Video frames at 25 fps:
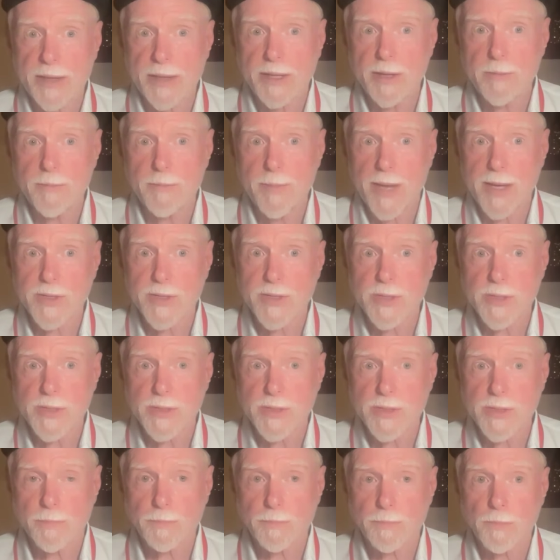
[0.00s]
daily
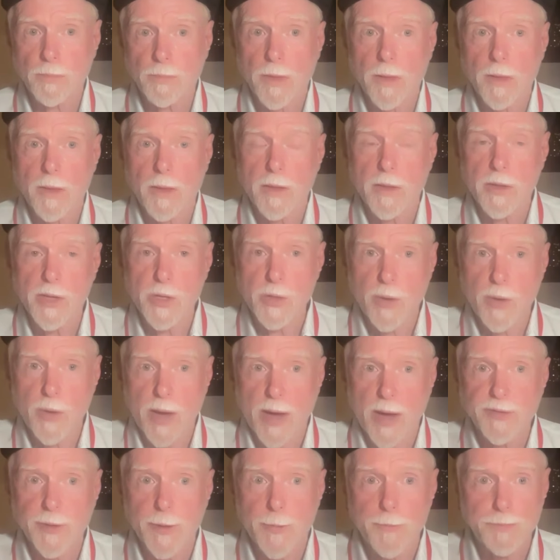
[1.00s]
basis,
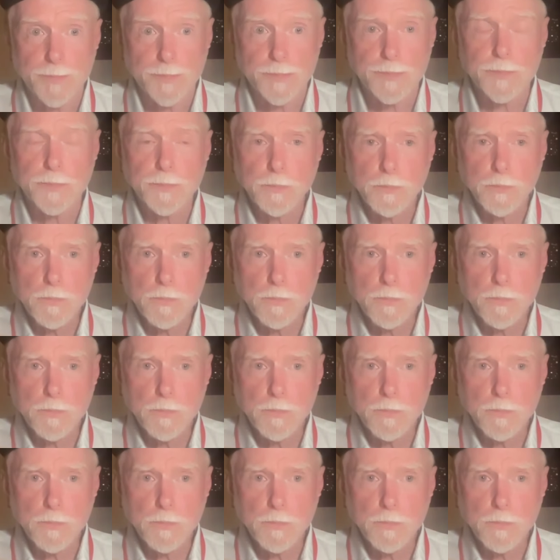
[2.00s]
you have to